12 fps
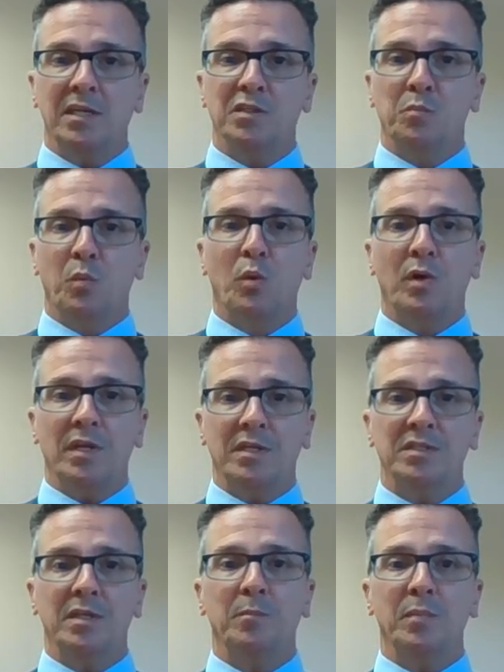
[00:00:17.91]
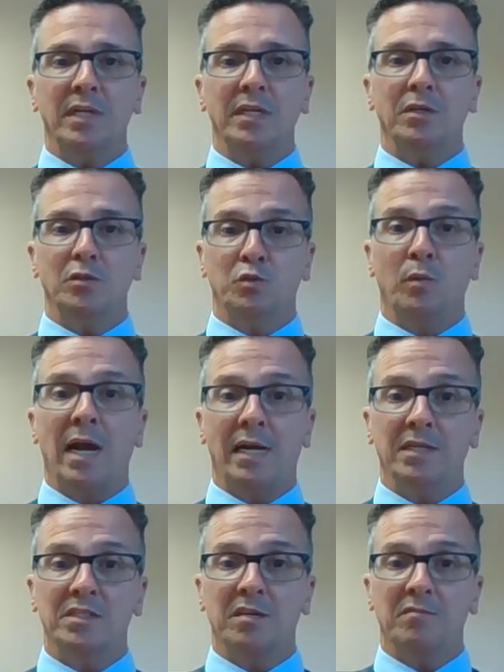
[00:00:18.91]
is more than simply
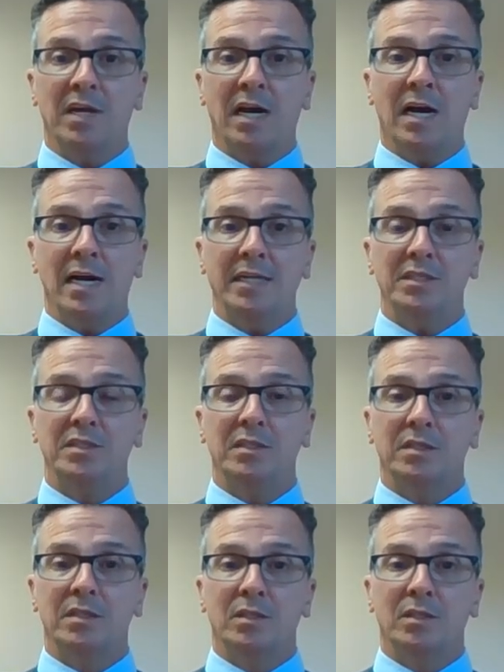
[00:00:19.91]
dryness of the eyes.